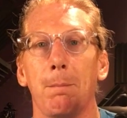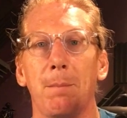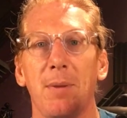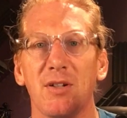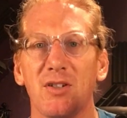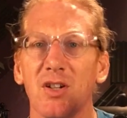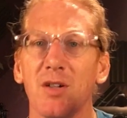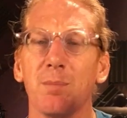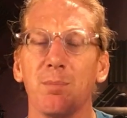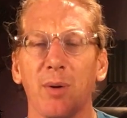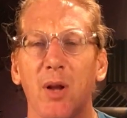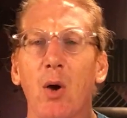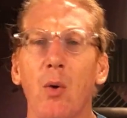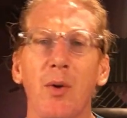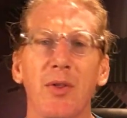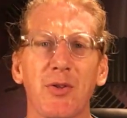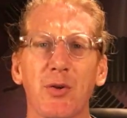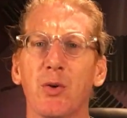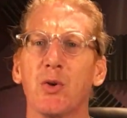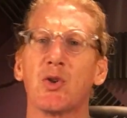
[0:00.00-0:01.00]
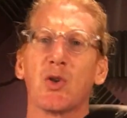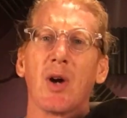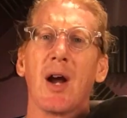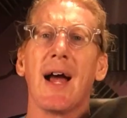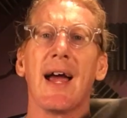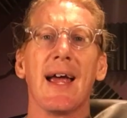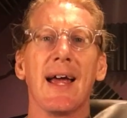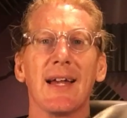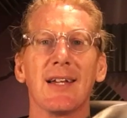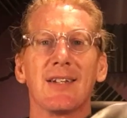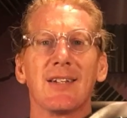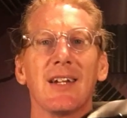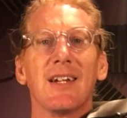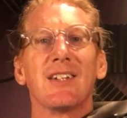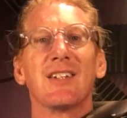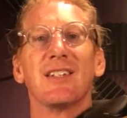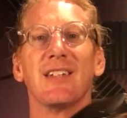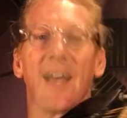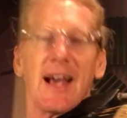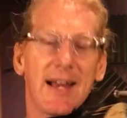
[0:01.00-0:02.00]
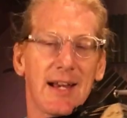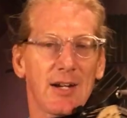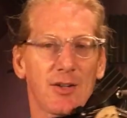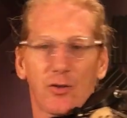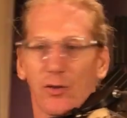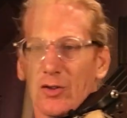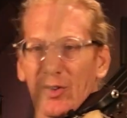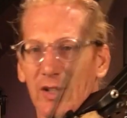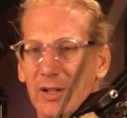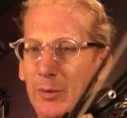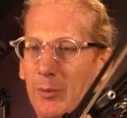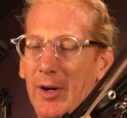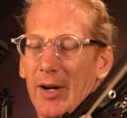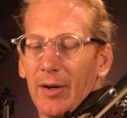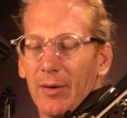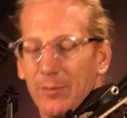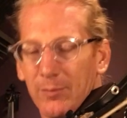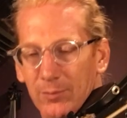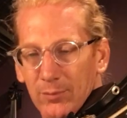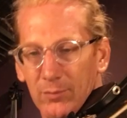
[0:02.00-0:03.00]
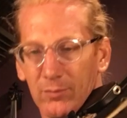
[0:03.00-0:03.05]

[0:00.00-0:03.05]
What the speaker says: But just blowing through triads isn't that interesting, right?